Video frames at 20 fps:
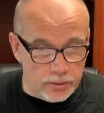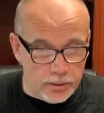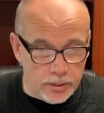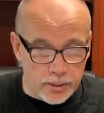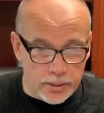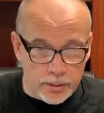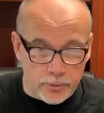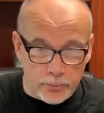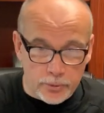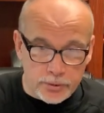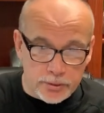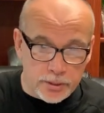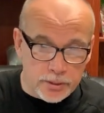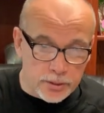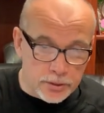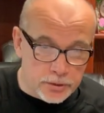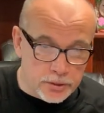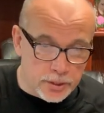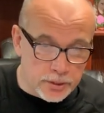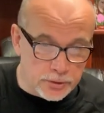And then we see
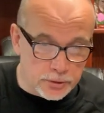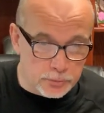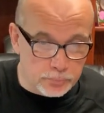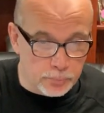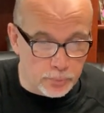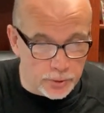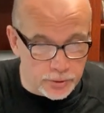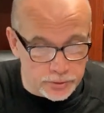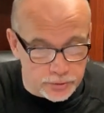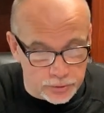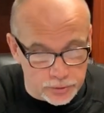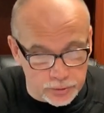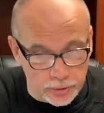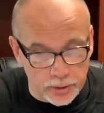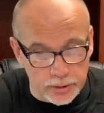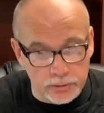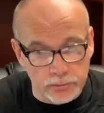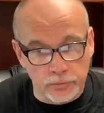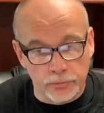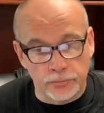that Jesus points to
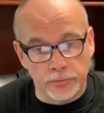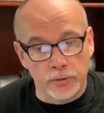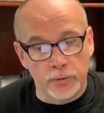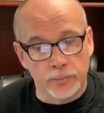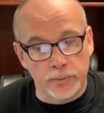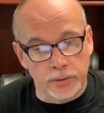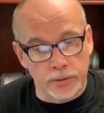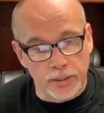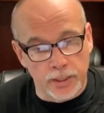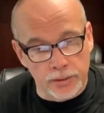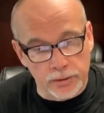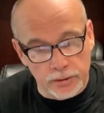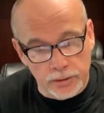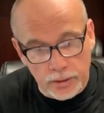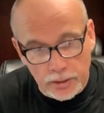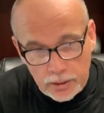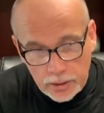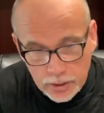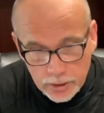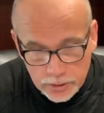John as fulfillment of Elijah.
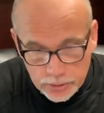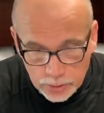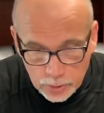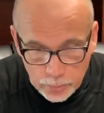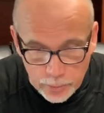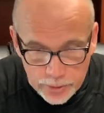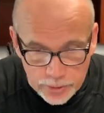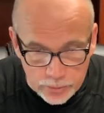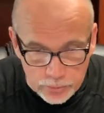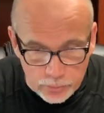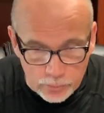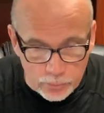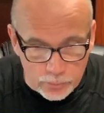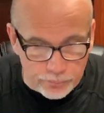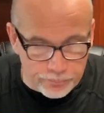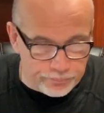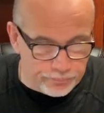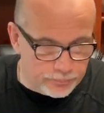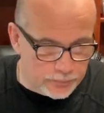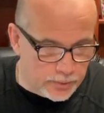So
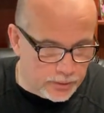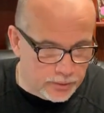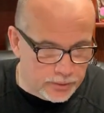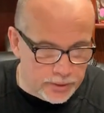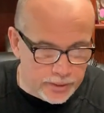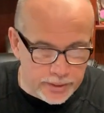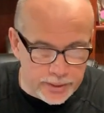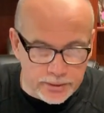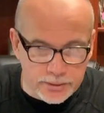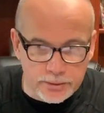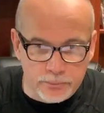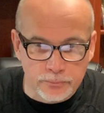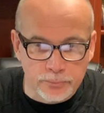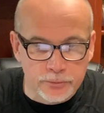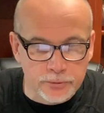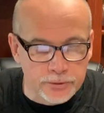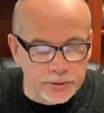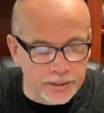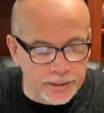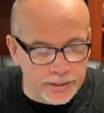you get
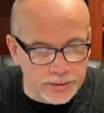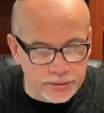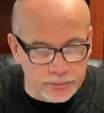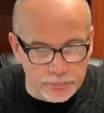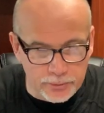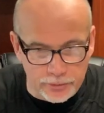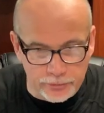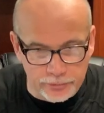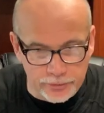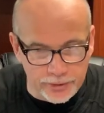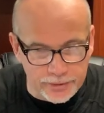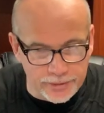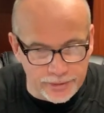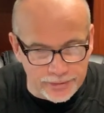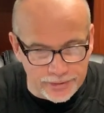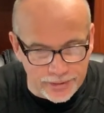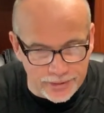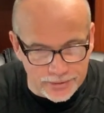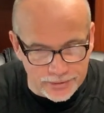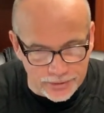some
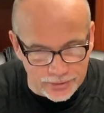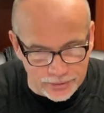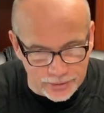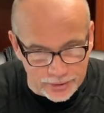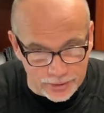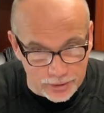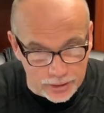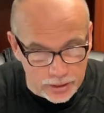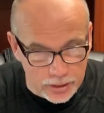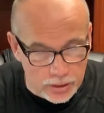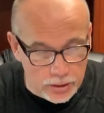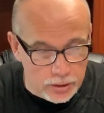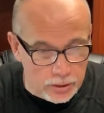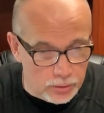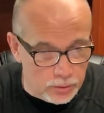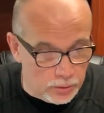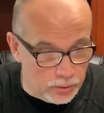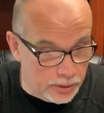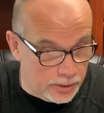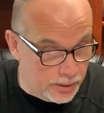conflicting things here. Like,
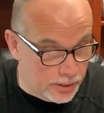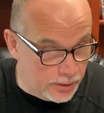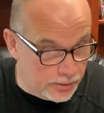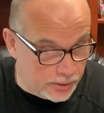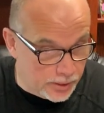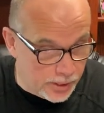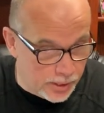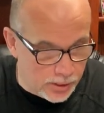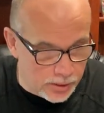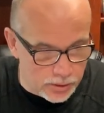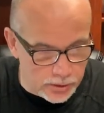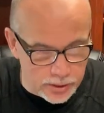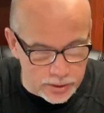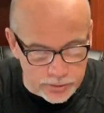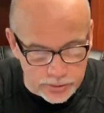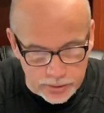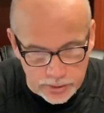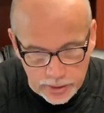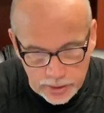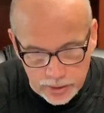is he here?
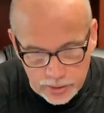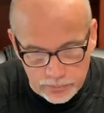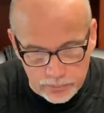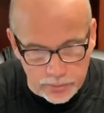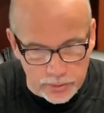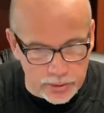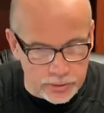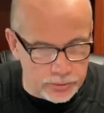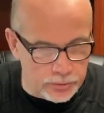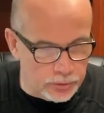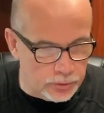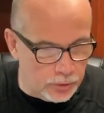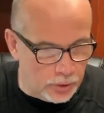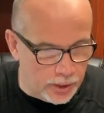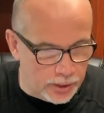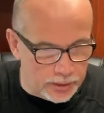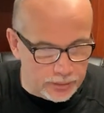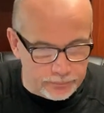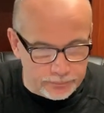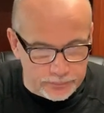Is it him? Is it
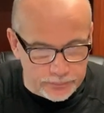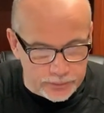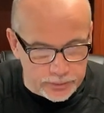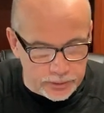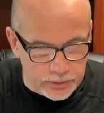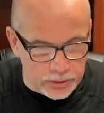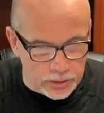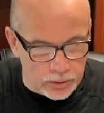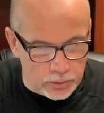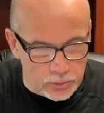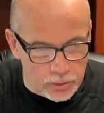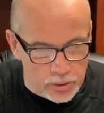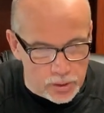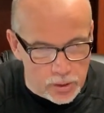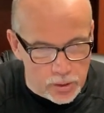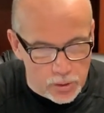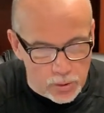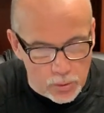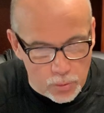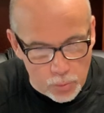not? You know,
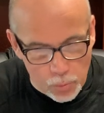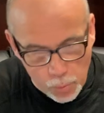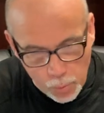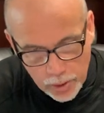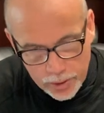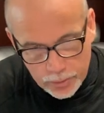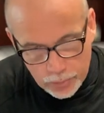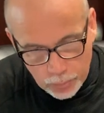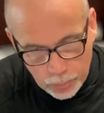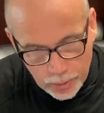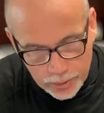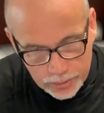what